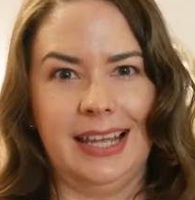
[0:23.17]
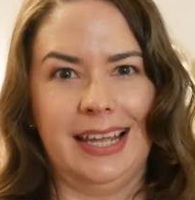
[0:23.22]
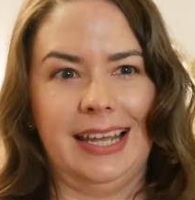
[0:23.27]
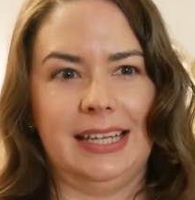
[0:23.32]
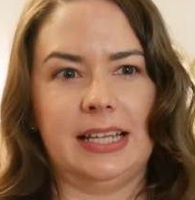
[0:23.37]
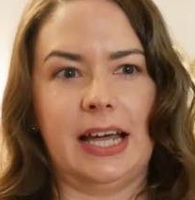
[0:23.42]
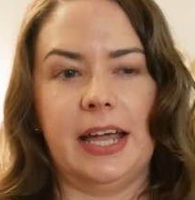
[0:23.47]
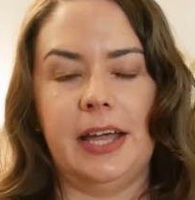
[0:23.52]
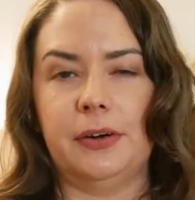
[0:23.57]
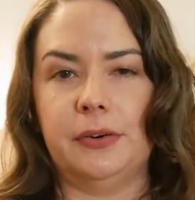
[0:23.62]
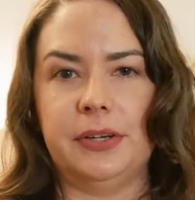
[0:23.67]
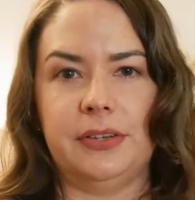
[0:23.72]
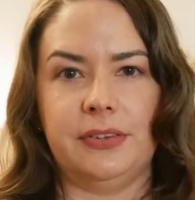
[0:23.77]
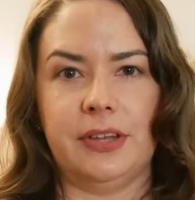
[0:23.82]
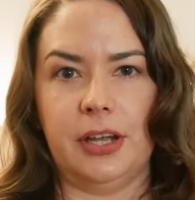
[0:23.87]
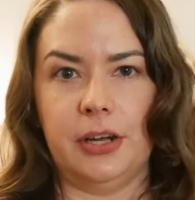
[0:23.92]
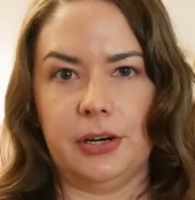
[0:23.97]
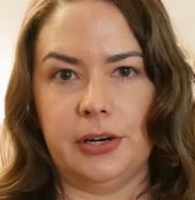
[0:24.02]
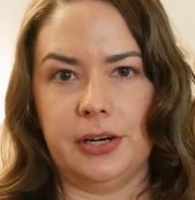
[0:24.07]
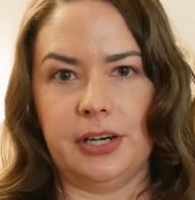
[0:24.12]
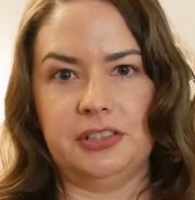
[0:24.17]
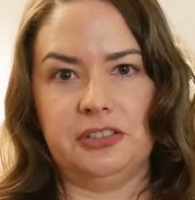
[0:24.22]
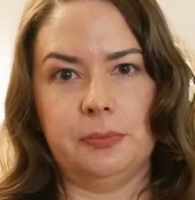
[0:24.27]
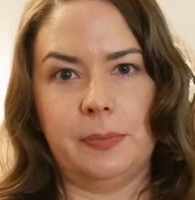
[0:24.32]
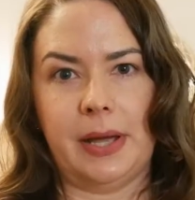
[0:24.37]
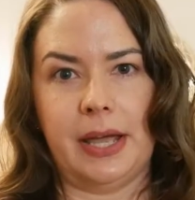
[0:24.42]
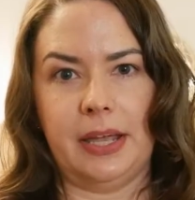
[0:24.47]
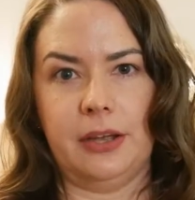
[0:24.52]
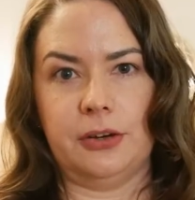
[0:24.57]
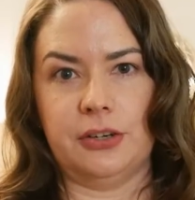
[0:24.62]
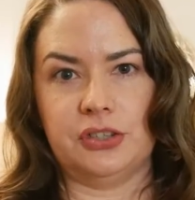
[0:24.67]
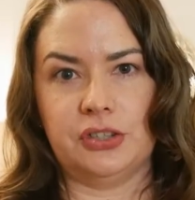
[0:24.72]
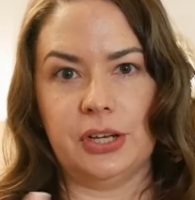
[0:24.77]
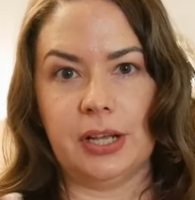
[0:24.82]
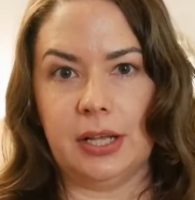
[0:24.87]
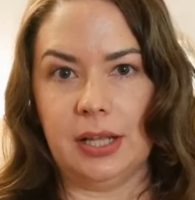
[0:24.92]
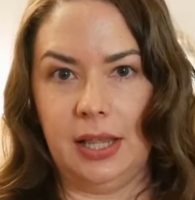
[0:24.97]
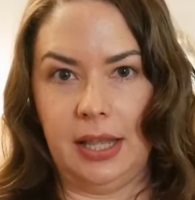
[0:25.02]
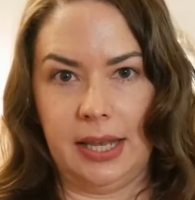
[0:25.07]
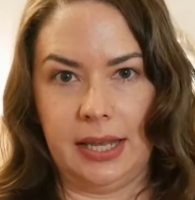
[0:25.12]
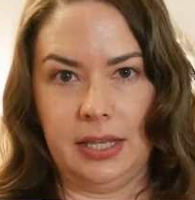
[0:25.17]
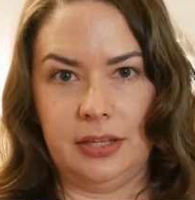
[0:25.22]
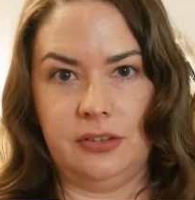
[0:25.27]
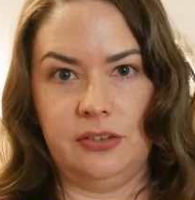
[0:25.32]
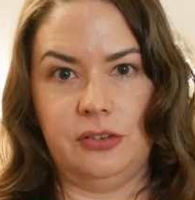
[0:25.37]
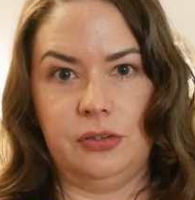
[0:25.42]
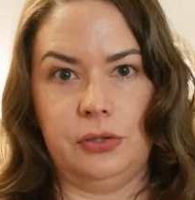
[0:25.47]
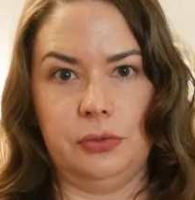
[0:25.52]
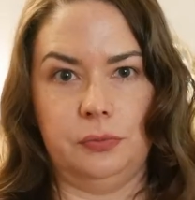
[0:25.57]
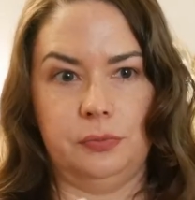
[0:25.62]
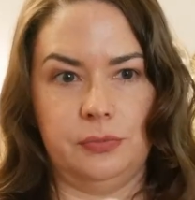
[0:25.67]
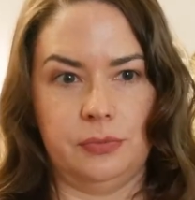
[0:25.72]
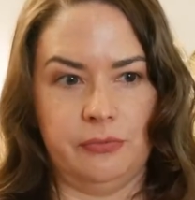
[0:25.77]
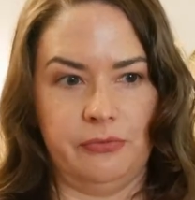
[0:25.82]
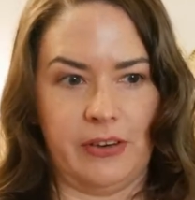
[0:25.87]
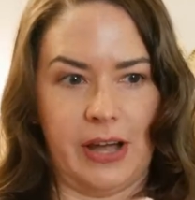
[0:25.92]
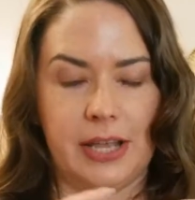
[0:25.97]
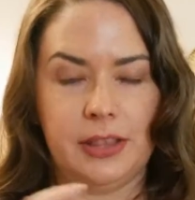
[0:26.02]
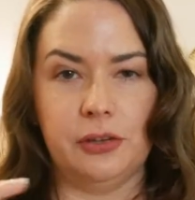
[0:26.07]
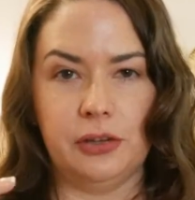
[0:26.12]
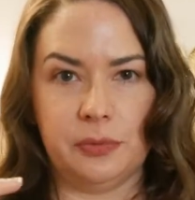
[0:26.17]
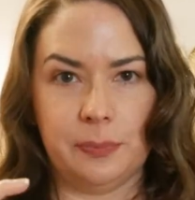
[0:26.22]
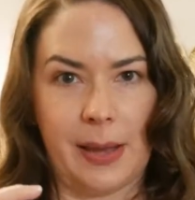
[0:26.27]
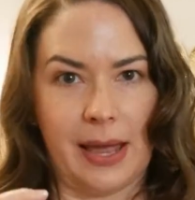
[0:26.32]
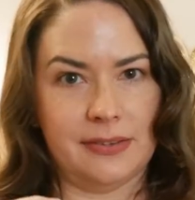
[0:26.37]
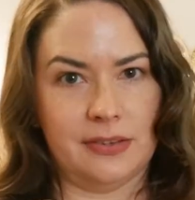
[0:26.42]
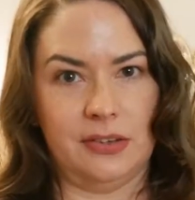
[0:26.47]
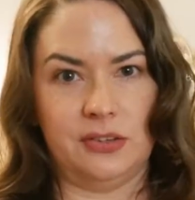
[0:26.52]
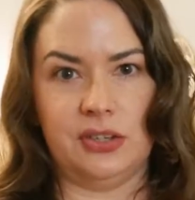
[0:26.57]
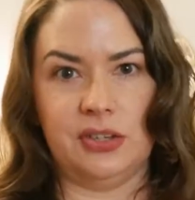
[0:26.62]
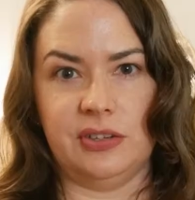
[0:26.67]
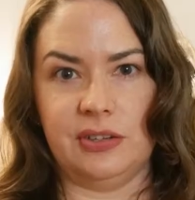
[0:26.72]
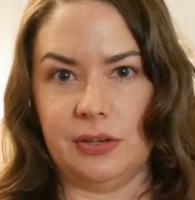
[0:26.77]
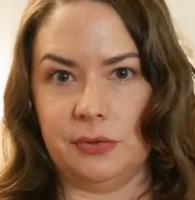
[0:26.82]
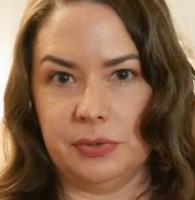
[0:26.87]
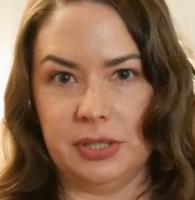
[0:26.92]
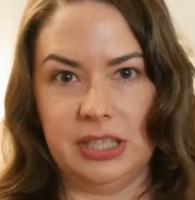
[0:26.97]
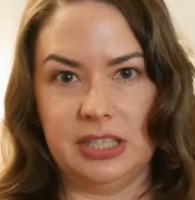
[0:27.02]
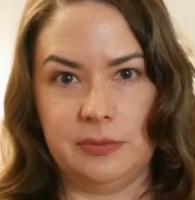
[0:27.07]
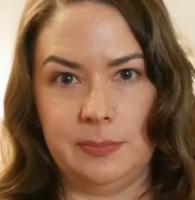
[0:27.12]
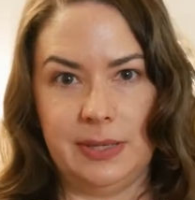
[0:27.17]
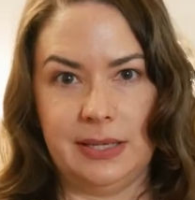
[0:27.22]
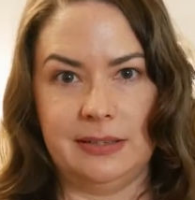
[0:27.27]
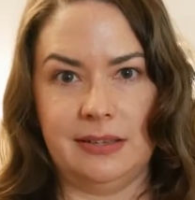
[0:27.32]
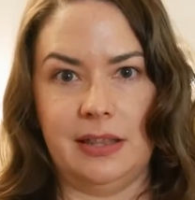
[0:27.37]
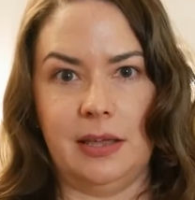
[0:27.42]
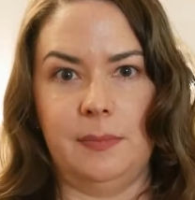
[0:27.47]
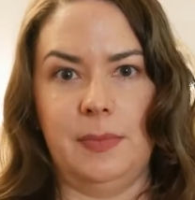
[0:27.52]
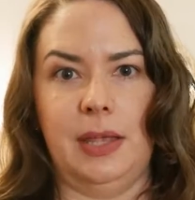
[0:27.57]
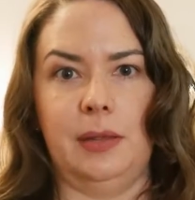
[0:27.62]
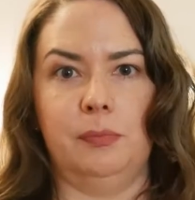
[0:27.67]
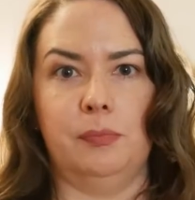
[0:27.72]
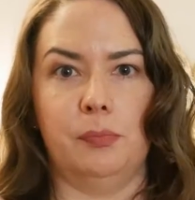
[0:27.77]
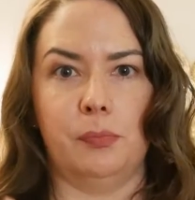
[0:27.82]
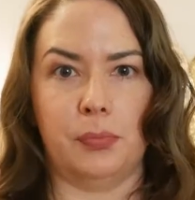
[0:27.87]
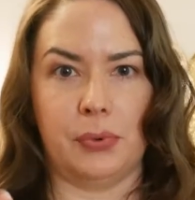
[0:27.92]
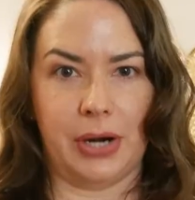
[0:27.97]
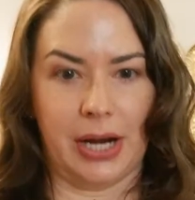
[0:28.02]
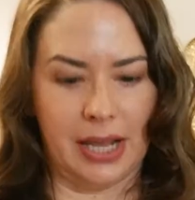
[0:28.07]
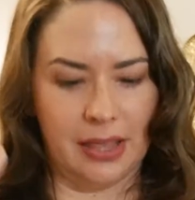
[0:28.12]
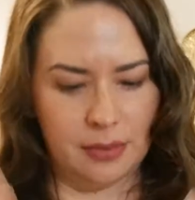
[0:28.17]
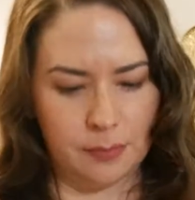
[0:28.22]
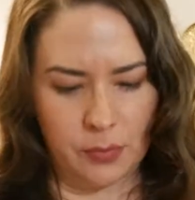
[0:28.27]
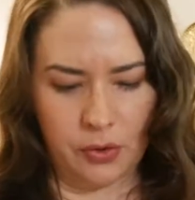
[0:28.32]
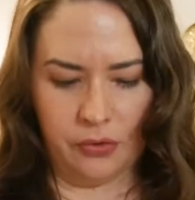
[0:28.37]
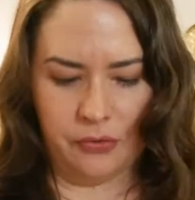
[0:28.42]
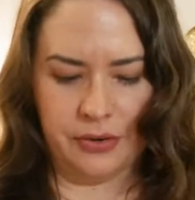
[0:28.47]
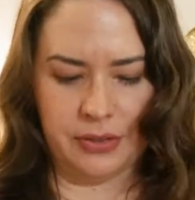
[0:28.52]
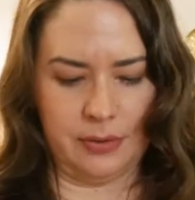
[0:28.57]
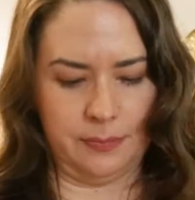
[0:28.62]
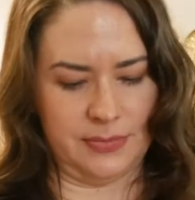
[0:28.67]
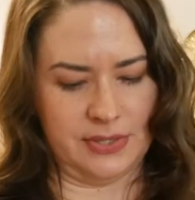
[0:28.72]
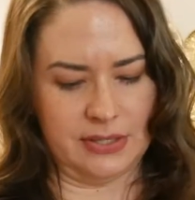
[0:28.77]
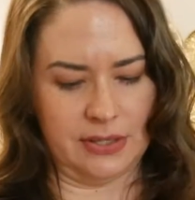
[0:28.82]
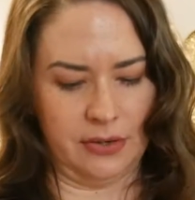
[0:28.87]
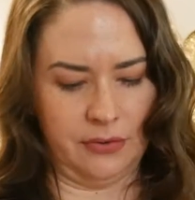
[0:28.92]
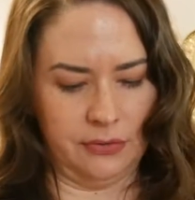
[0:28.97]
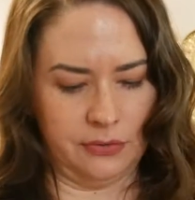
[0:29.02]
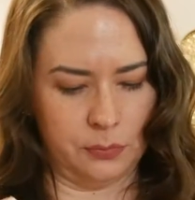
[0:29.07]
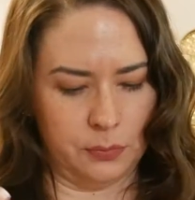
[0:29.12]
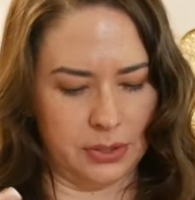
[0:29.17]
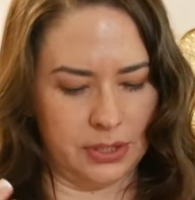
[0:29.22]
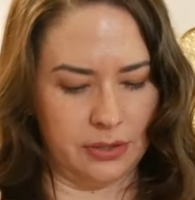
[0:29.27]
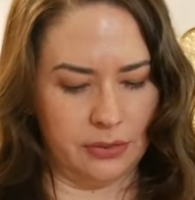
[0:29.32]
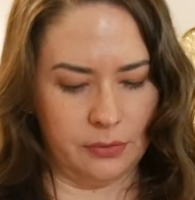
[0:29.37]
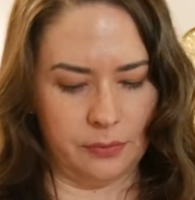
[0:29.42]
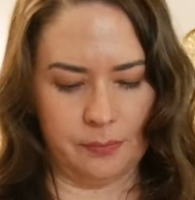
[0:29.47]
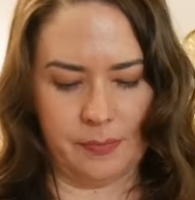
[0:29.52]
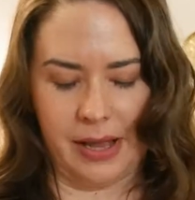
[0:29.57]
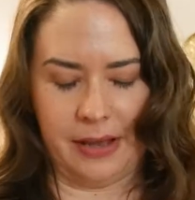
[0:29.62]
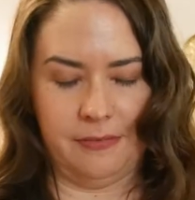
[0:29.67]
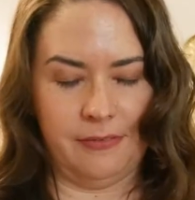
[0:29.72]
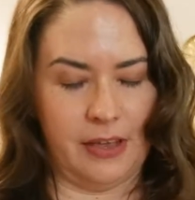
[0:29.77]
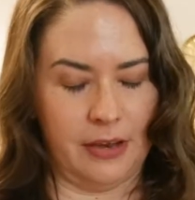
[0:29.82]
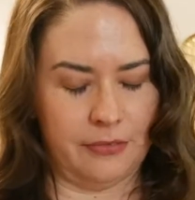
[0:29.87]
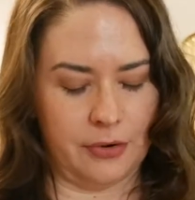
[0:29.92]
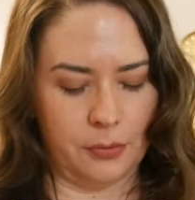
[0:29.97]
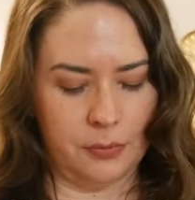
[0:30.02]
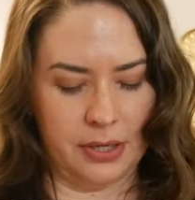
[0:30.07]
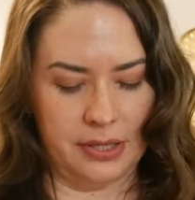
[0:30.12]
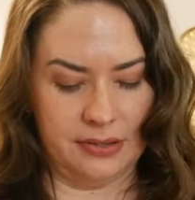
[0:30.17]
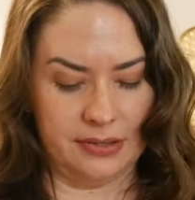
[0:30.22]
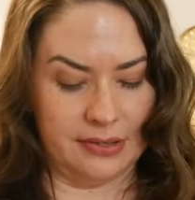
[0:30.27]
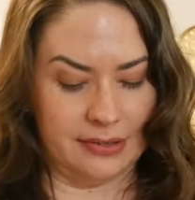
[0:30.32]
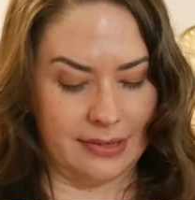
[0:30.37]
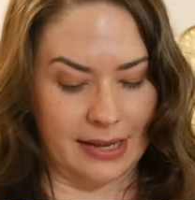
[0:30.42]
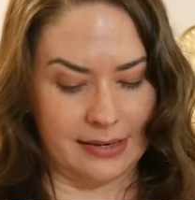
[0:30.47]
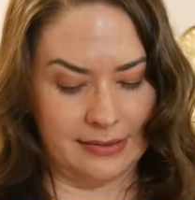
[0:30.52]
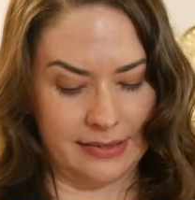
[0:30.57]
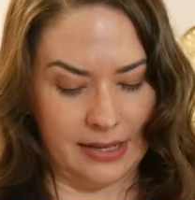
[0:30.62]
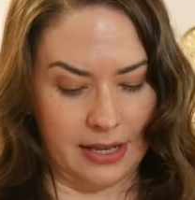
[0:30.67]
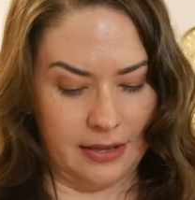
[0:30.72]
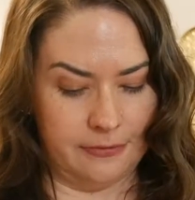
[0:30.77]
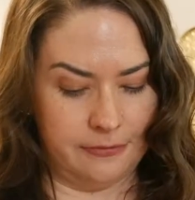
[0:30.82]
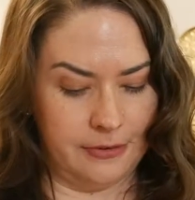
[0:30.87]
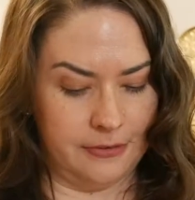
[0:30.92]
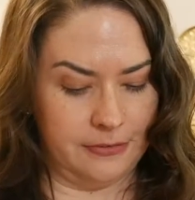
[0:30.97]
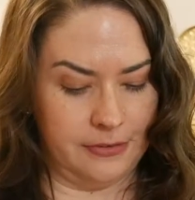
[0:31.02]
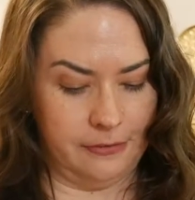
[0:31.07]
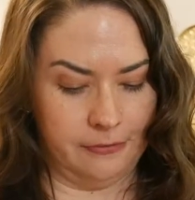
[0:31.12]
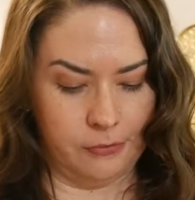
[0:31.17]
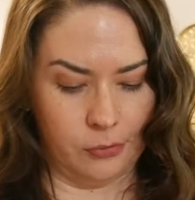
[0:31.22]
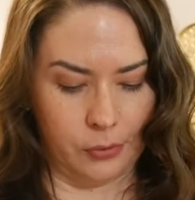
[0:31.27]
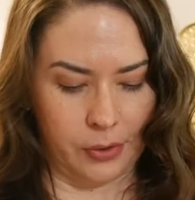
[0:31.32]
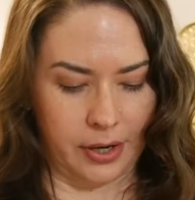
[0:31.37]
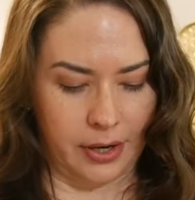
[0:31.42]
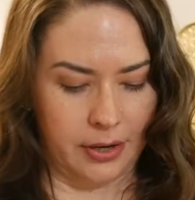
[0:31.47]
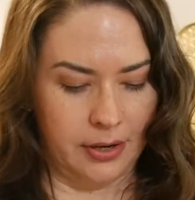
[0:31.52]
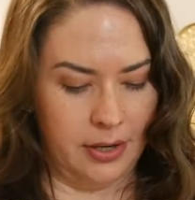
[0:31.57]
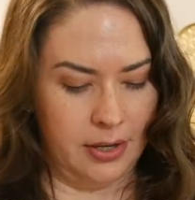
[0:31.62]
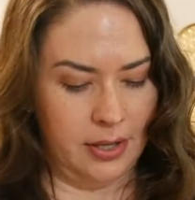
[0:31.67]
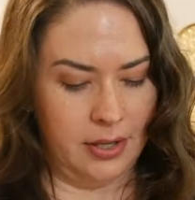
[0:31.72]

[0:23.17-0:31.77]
And I always encourage my Christian clients to find those passages that really speak to them and pray them over themselves. One of my favorite ones is Isaiah 54.